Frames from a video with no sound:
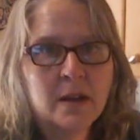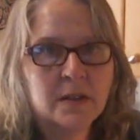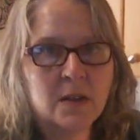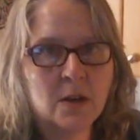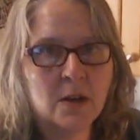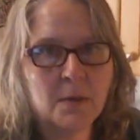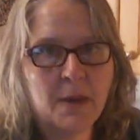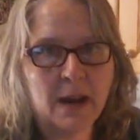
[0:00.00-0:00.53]

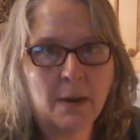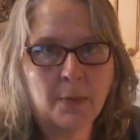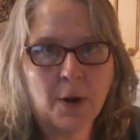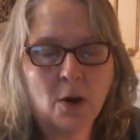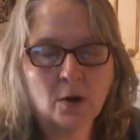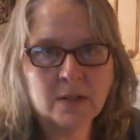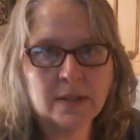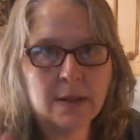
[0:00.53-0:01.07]
So you can make a
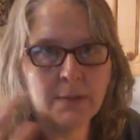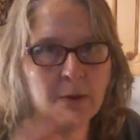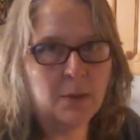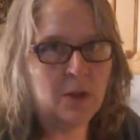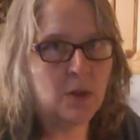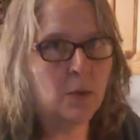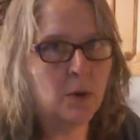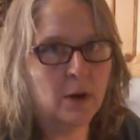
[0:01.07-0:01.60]
post. I'm going to
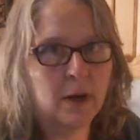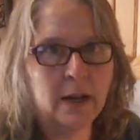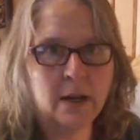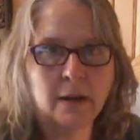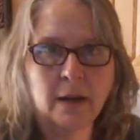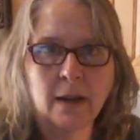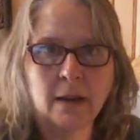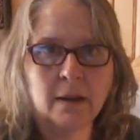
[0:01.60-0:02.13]
put the
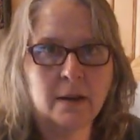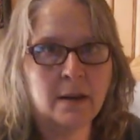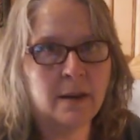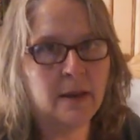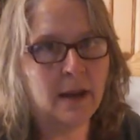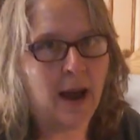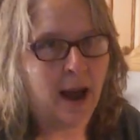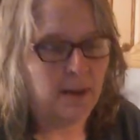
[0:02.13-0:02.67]
wording in
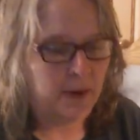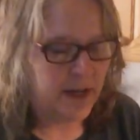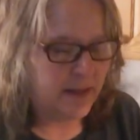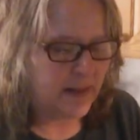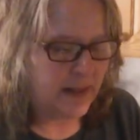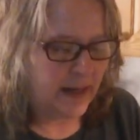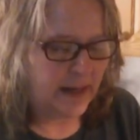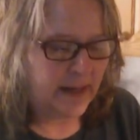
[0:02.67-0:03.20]
the
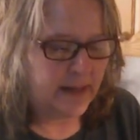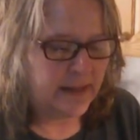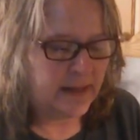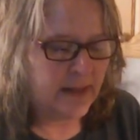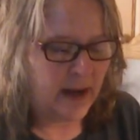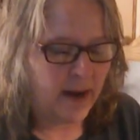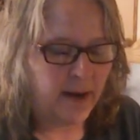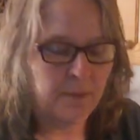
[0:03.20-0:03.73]
comments and it's